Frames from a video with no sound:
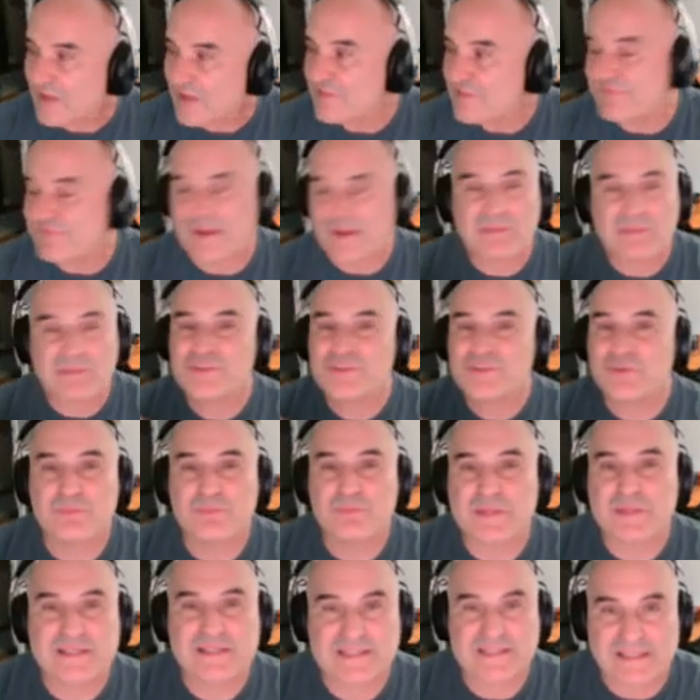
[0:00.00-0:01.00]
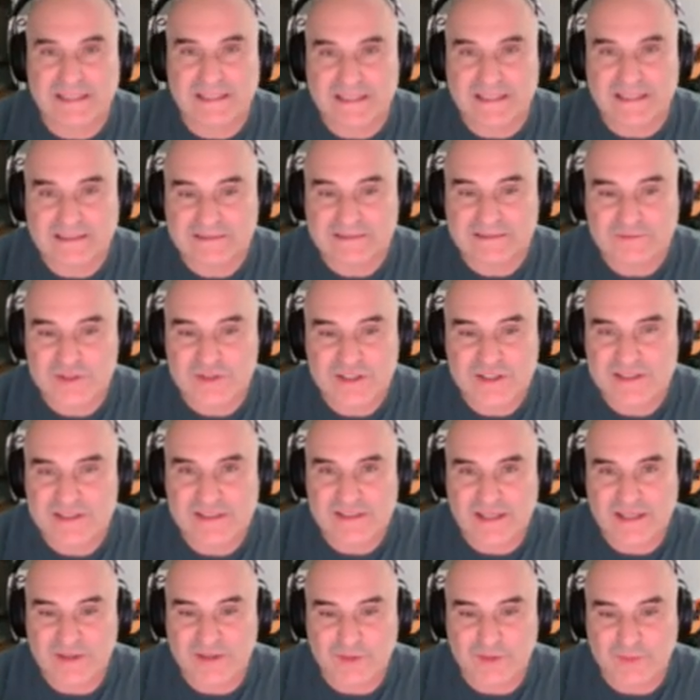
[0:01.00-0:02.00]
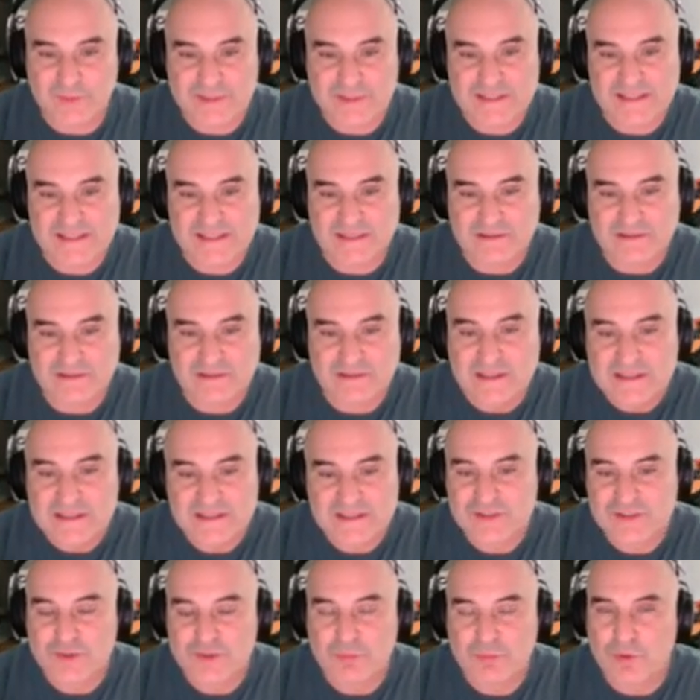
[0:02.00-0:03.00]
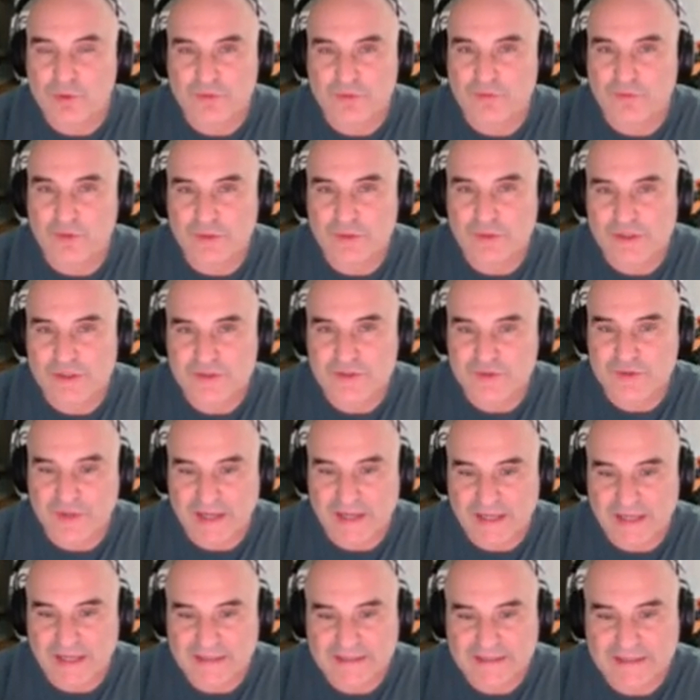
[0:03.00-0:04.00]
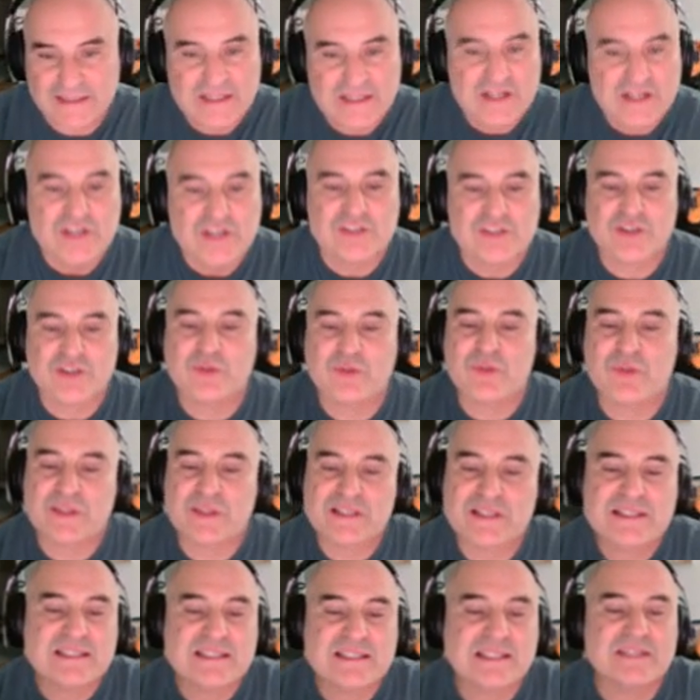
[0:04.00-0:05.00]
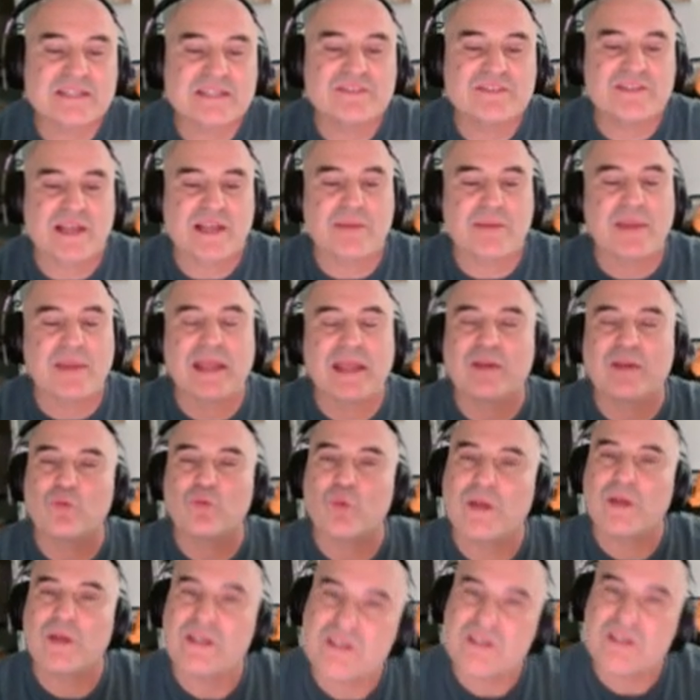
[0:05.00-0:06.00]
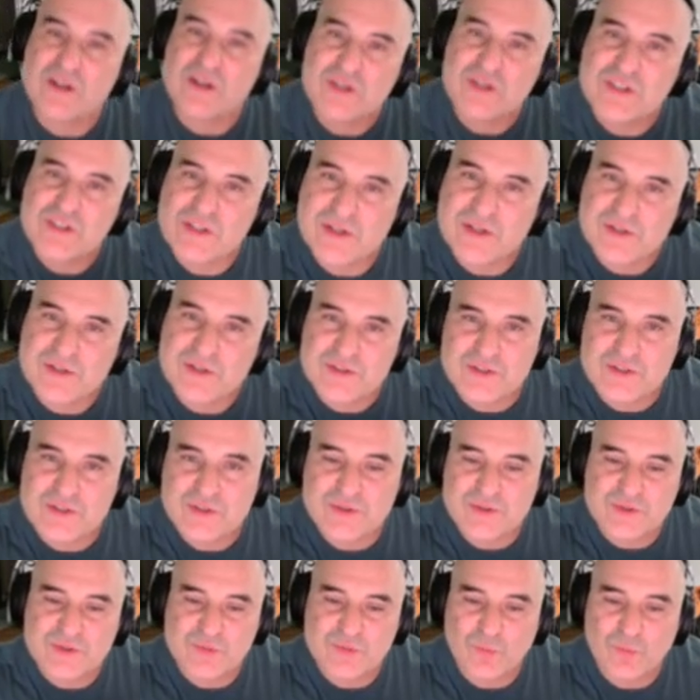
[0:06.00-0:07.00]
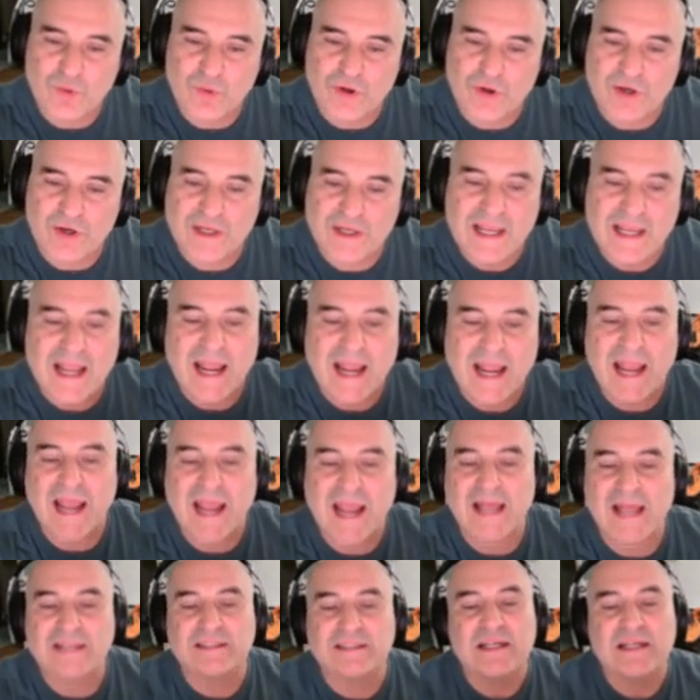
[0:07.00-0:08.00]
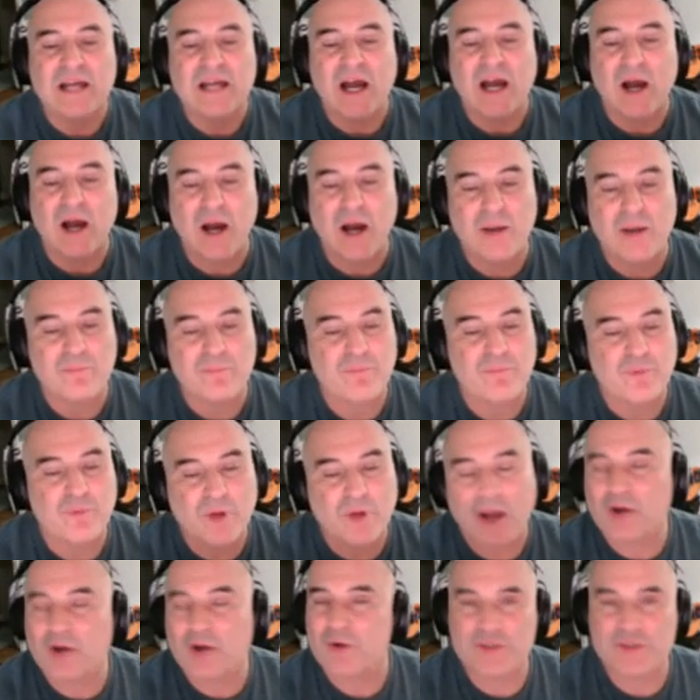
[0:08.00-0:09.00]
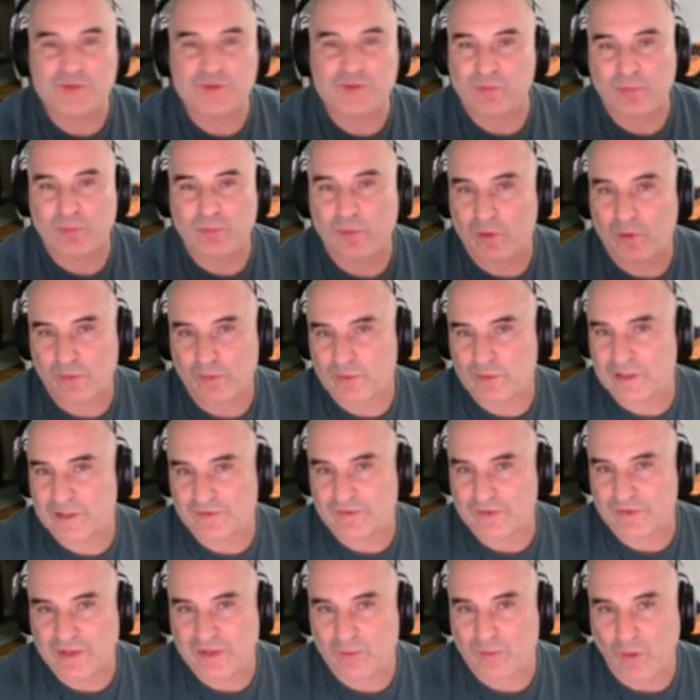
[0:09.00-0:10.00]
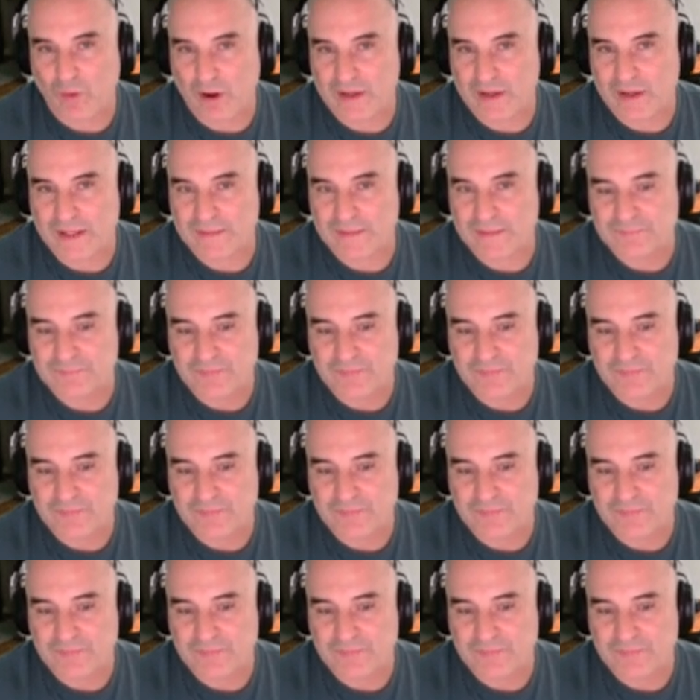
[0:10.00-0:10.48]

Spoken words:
Families are busy, which is the other reason digital portfolios are handy. So this gives them a window to their students' work and a progress report whenever they want it.